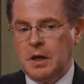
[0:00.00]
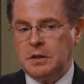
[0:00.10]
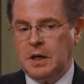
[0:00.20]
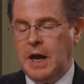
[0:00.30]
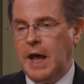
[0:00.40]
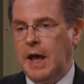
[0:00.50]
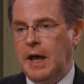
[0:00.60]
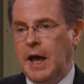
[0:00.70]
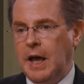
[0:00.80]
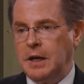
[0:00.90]

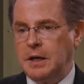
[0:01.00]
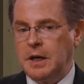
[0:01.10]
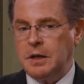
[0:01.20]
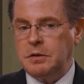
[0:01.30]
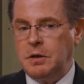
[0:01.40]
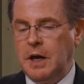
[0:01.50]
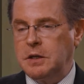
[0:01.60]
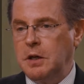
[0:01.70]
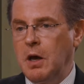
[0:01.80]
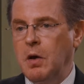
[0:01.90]
today and uh, two
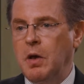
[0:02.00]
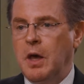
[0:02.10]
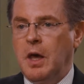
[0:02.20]
days ago